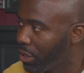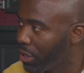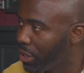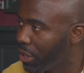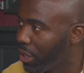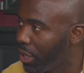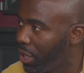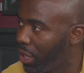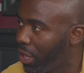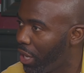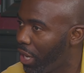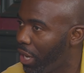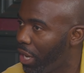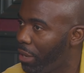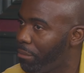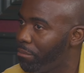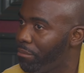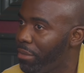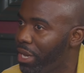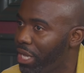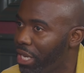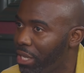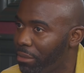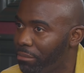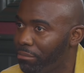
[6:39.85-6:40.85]
Yeah. I
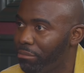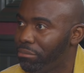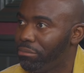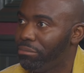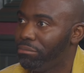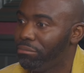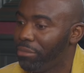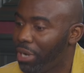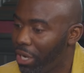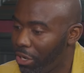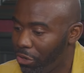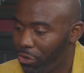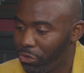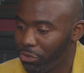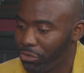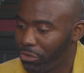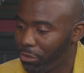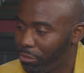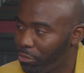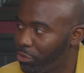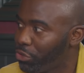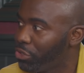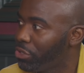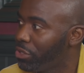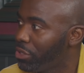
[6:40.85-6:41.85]
made him my own
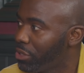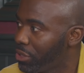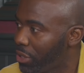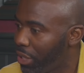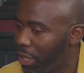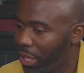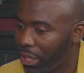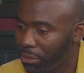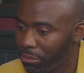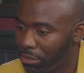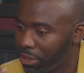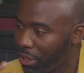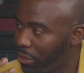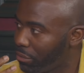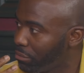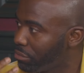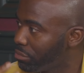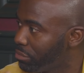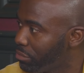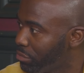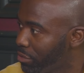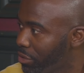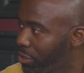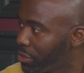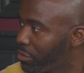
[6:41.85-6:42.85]
opportunity. So I'm gonna
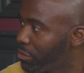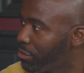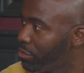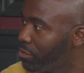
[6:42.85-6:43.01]
just